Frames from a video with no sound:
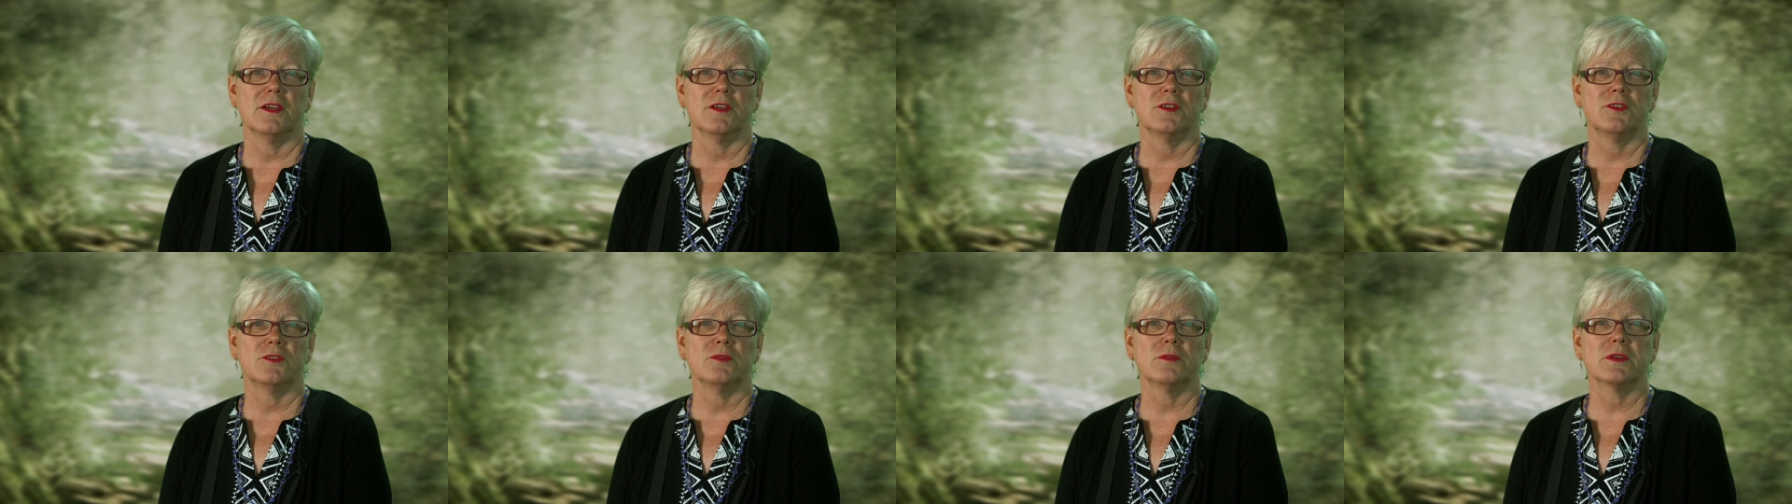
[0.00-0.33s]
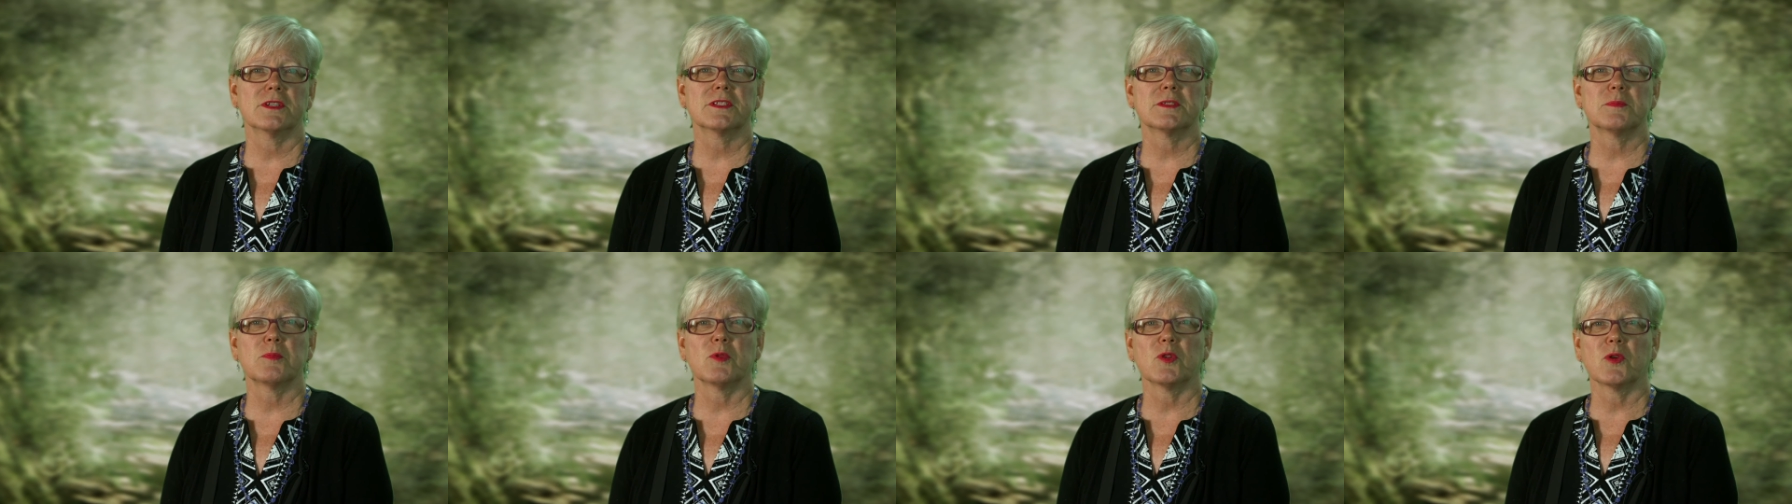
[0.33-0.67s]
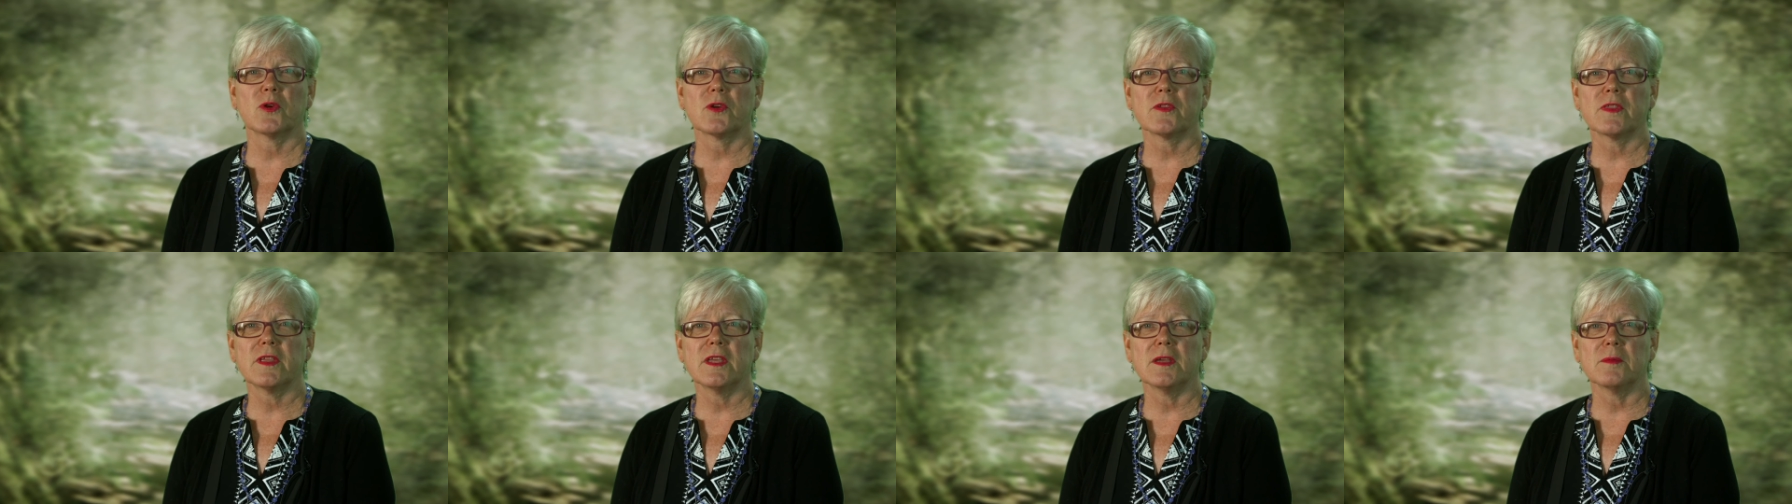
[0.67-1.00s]
to
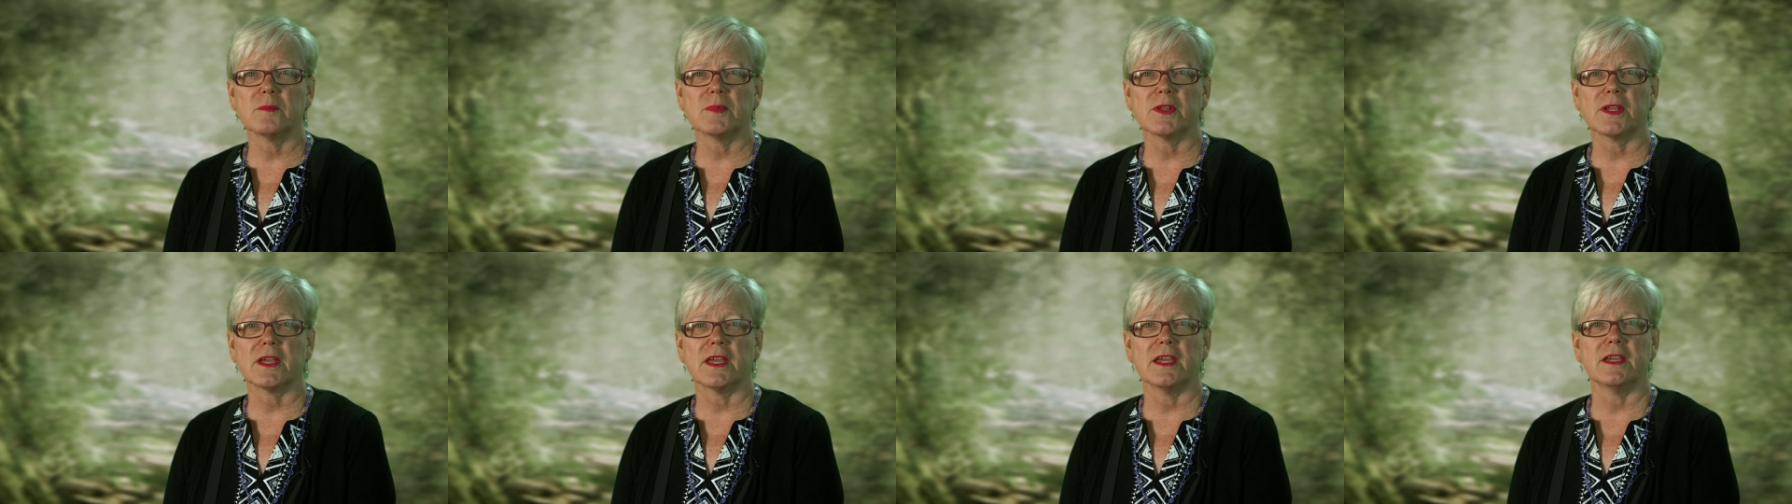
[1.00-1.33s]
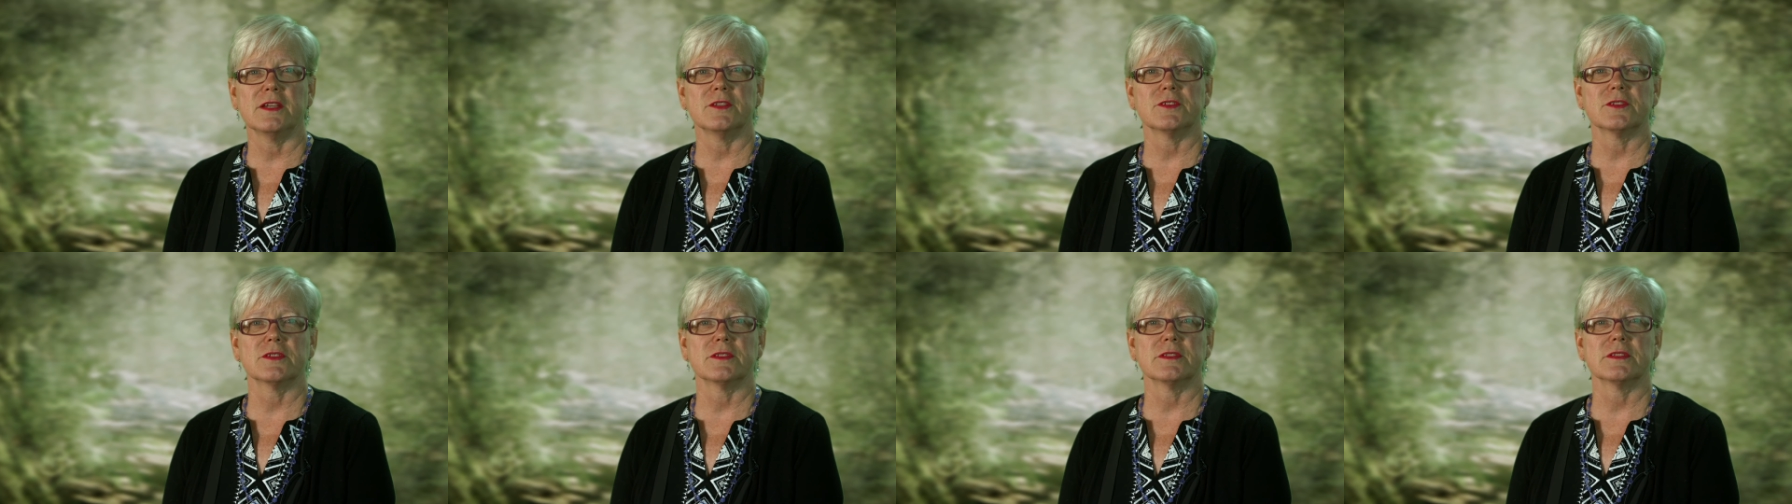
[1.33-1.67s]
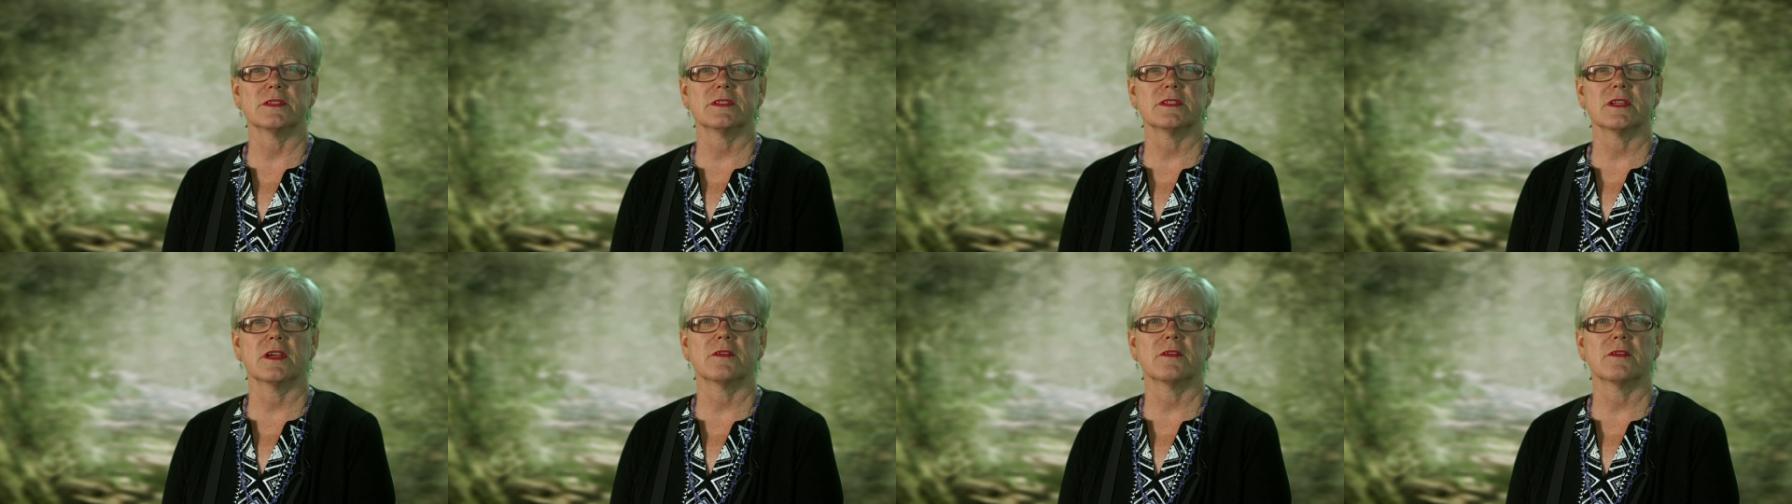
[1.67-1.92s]
explore the implications